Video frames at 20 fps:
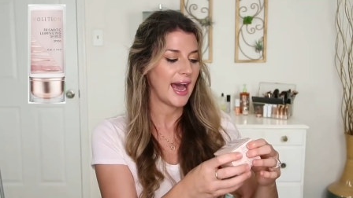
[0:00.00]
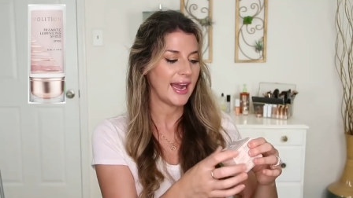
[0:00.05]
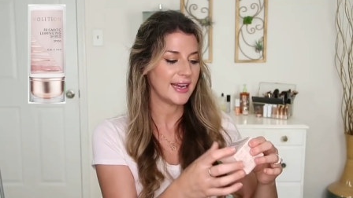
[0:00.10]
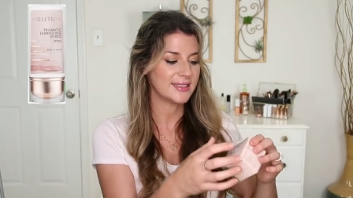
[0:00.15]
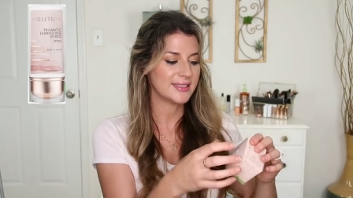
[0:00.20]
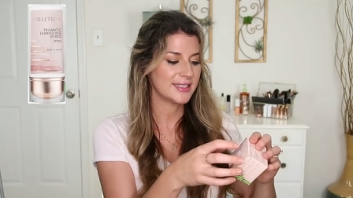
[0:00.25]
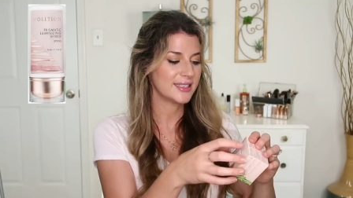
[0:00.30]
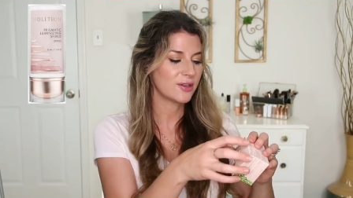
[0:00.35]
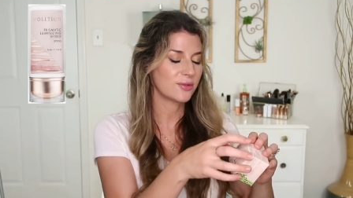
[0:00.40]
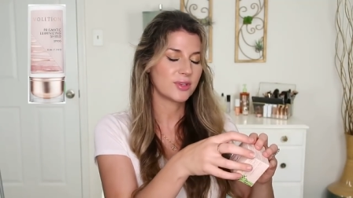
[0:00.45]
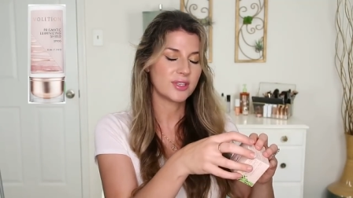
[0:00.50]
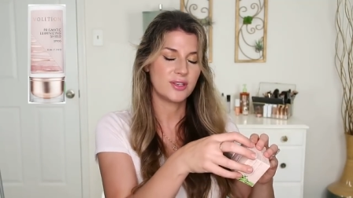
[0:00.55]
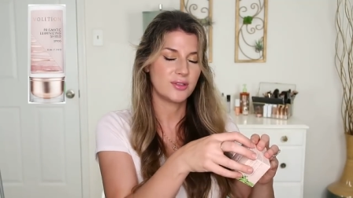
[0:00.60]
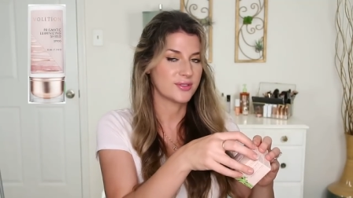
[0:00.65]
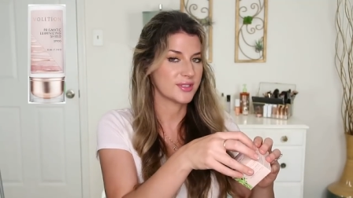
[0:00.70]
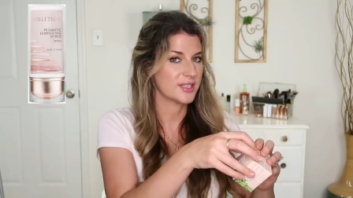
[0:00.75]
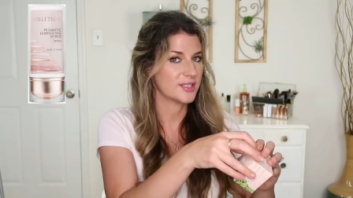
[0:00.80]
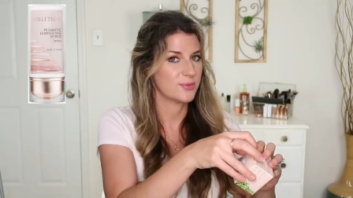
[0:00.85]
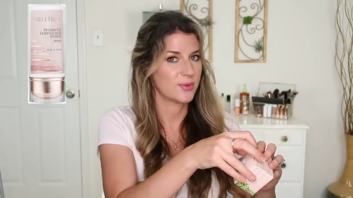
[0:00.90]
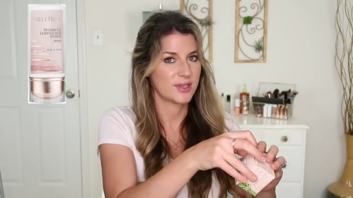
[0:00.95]
I did only
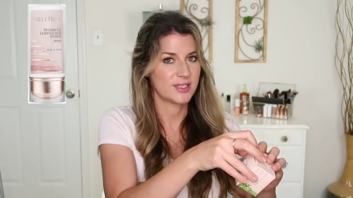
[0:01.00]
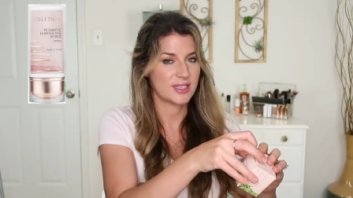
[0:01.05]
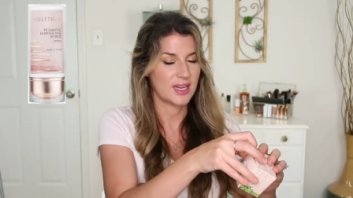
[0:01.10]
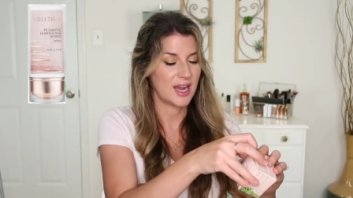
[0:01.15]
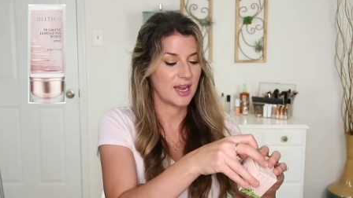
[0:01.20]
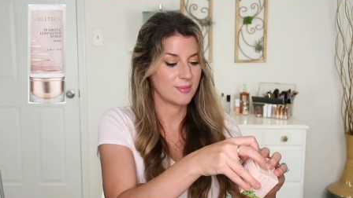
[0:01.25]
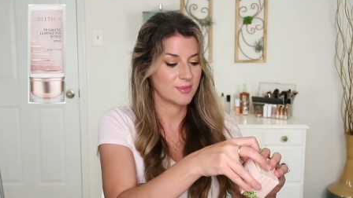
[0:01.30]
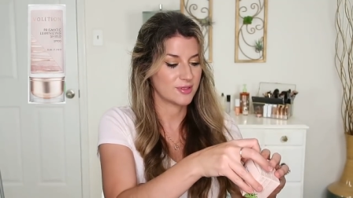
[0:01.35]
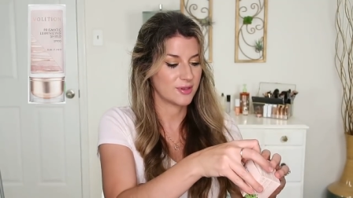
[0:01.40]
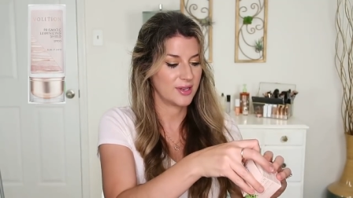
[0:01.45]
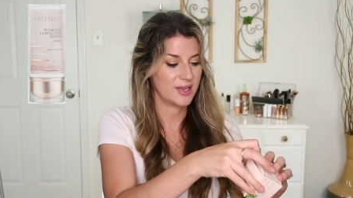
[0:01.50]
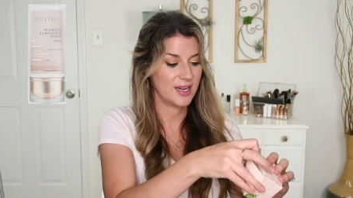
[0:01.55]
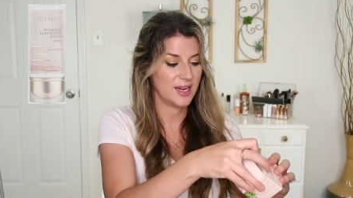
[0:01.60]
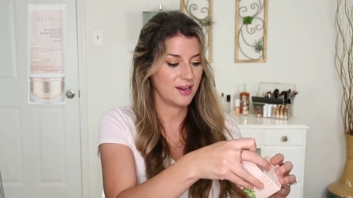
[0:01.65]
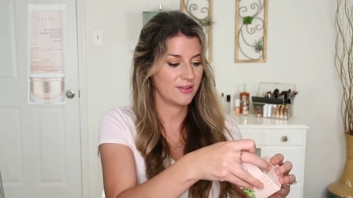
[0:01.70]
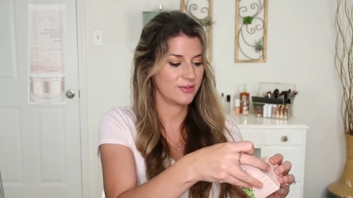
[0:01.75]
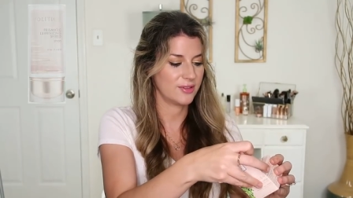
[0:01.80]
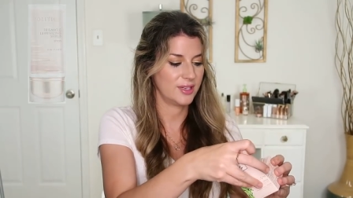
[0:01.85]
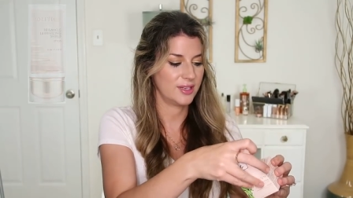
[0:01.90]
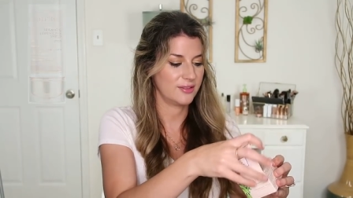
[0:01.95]
use this one time, so I
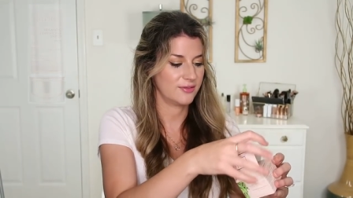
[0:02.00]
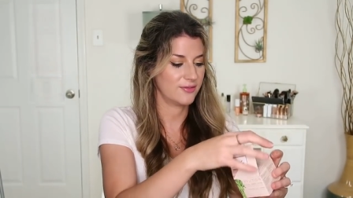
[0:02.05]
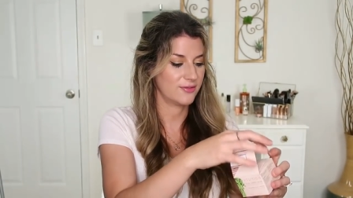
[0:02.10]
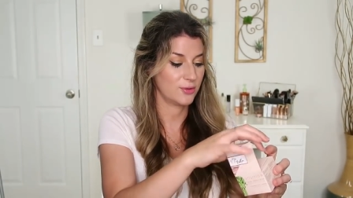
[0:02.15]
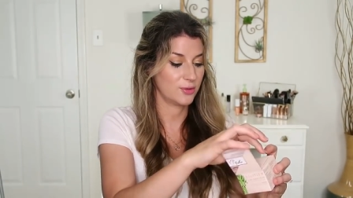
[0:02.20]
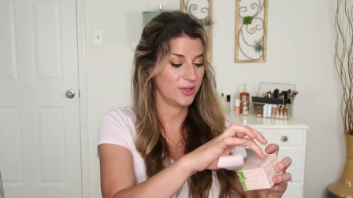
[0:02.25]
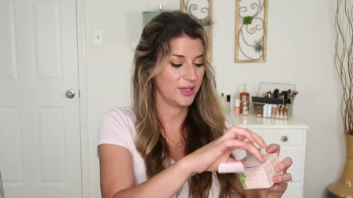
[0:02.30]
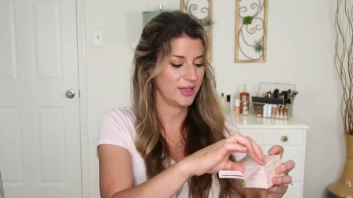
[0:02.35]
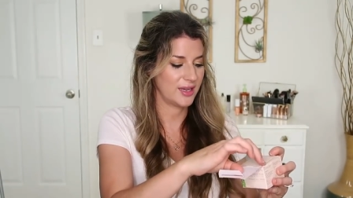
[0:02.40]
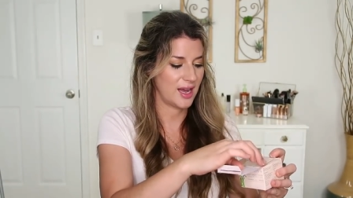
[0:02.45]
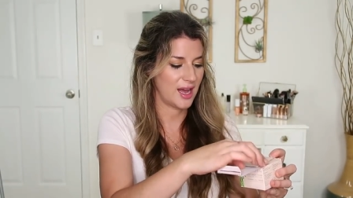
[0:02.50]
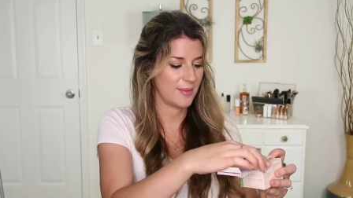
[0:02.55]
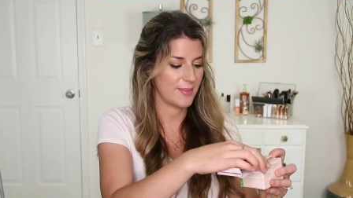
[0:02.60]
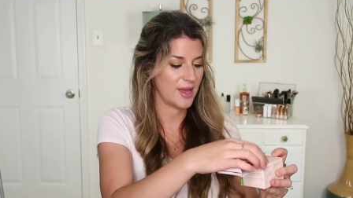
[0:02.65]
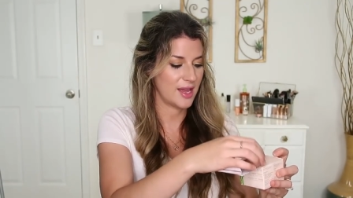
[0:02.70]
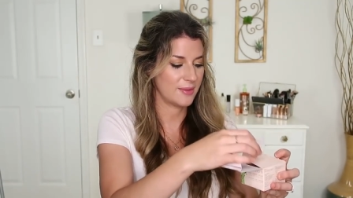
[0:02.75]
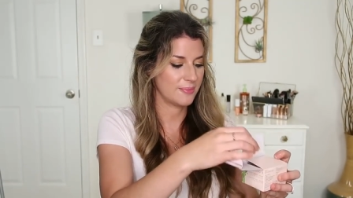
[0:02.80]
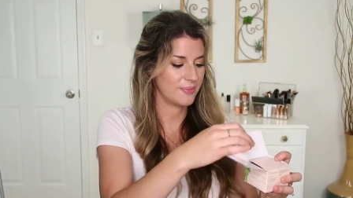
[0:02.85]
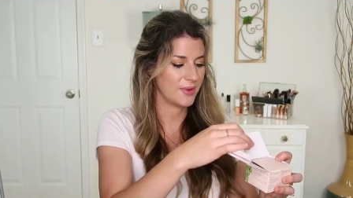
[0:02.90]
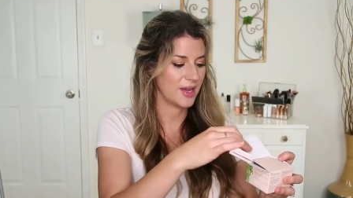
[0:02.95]
can't really fully
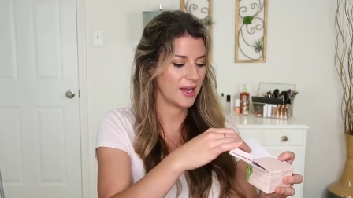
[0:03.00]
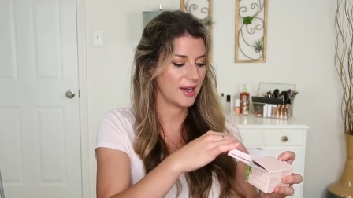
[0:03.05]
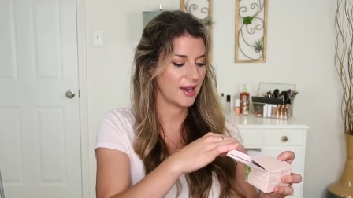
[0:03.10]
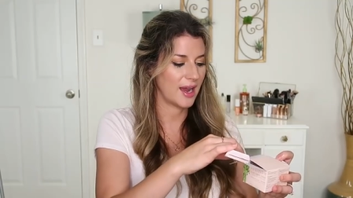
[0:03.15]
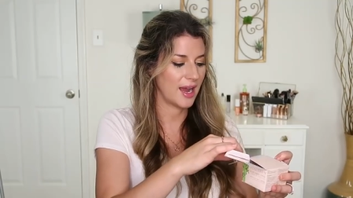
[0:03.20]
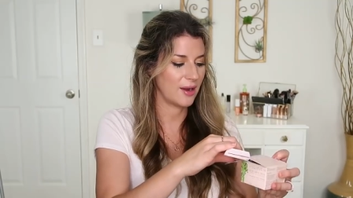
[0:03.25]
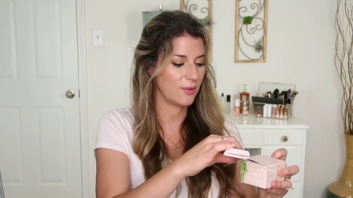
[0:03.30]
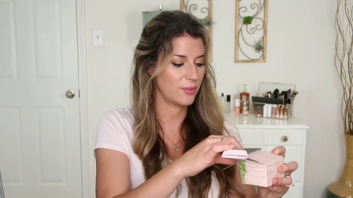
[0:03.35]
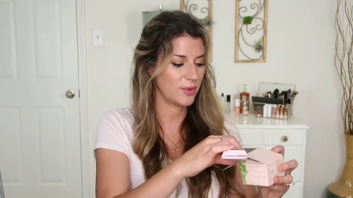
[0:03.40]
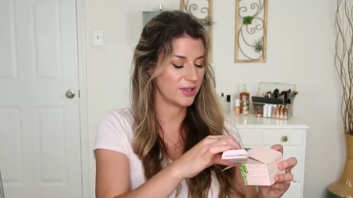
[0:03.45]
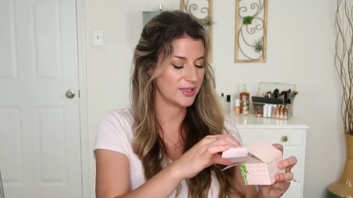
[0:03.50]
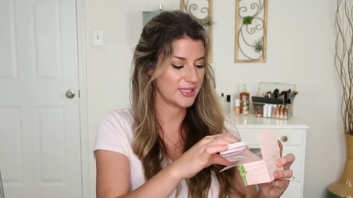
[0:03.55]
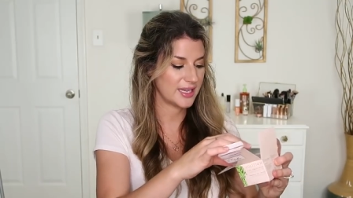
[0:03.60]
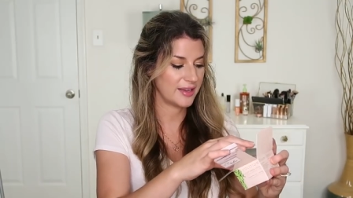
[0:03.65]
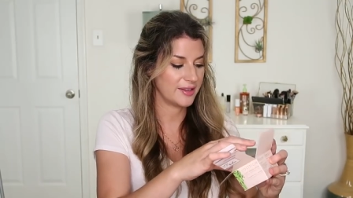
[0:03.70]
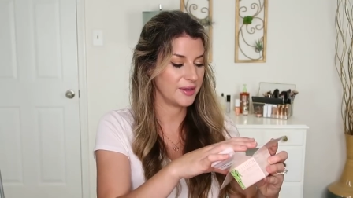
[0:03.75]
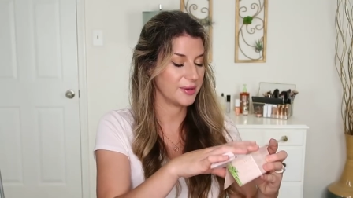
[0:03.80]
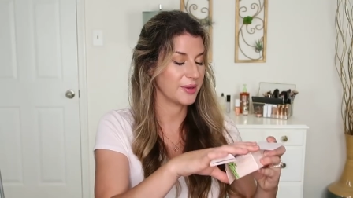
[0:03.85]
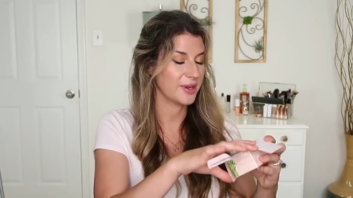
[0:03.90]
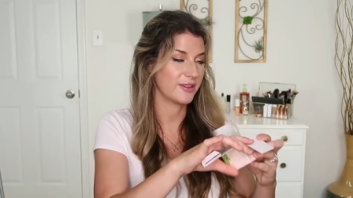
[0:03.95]
comment. But I will
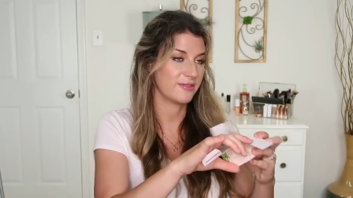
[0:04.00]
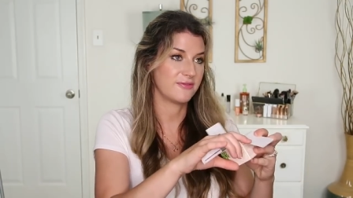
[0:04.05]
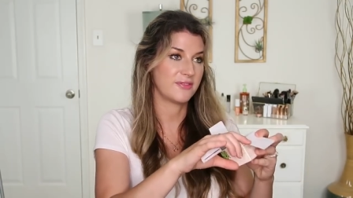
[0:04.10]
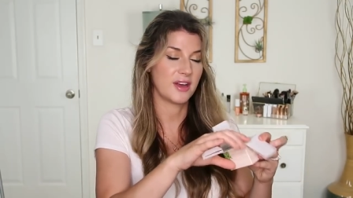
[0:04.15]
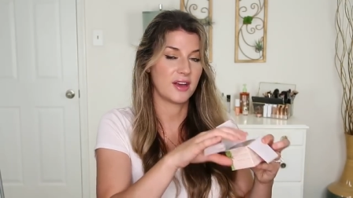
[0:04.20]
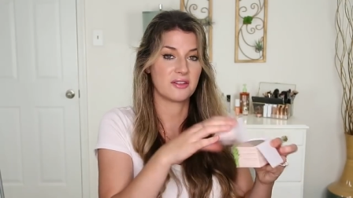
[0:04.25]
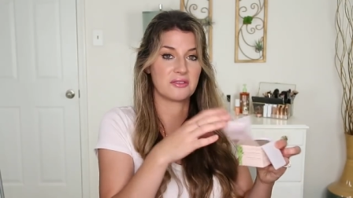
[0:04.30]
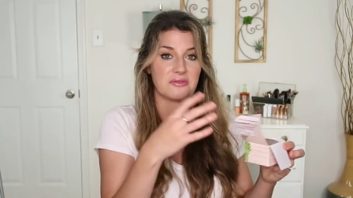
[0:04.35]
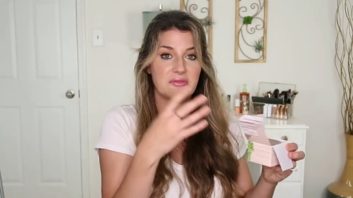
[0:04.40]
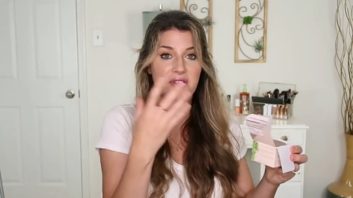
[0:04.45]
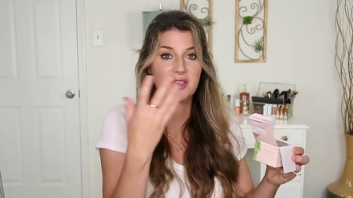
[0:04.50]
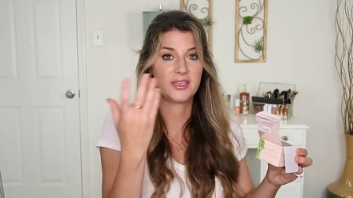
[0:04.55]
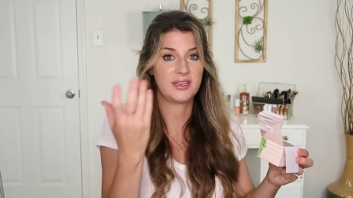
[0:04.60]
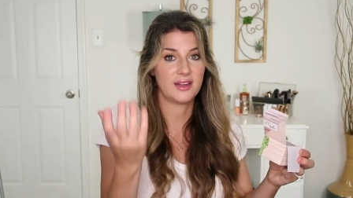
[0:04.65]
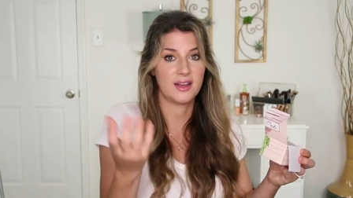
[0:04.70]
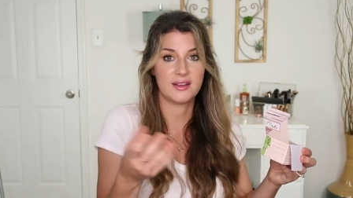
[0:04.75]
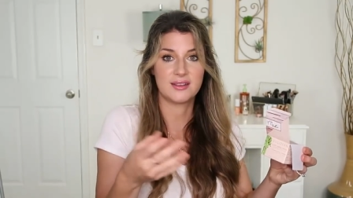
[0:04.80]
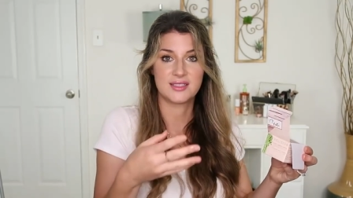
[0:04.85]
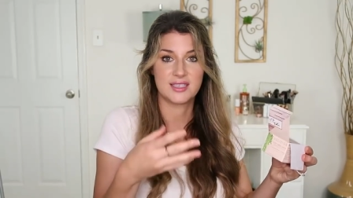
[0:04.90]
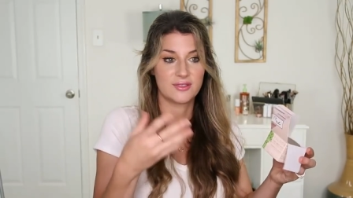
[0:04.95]
tell you, it felt really
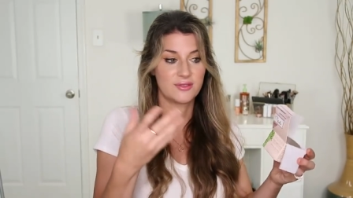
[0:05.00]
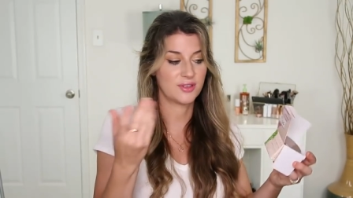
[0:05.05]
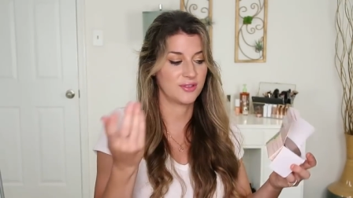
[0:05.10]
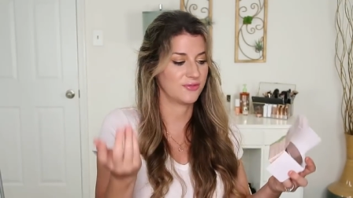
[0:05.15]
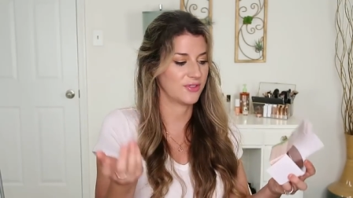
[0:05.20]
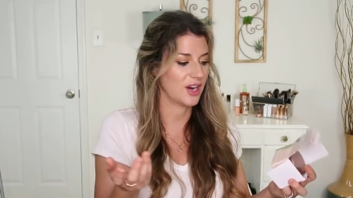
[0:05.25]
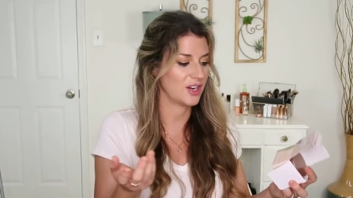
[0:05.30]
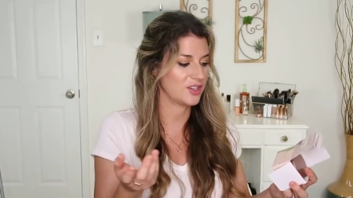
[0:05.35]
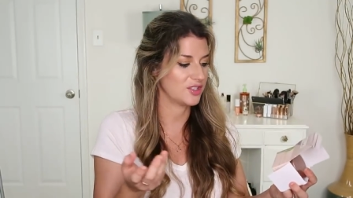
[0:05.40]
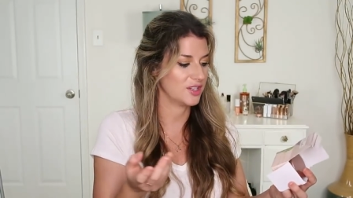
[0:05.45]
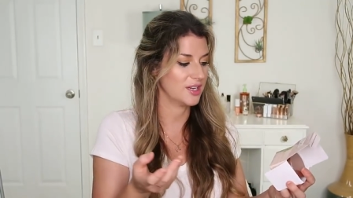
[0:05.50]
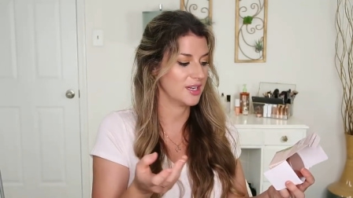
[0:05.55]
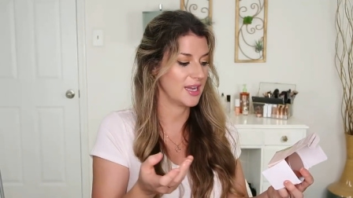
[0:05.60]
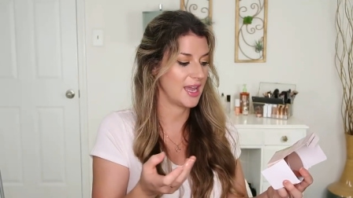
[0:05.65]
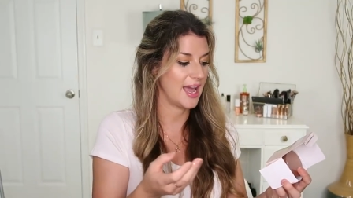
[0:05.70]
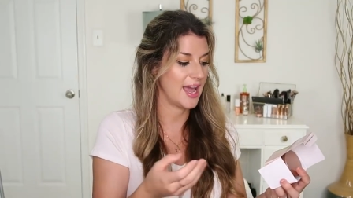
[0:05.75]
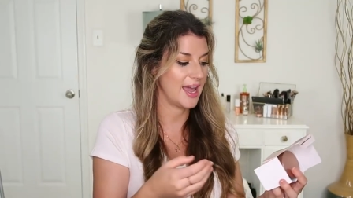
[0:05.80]
nice and refreshing.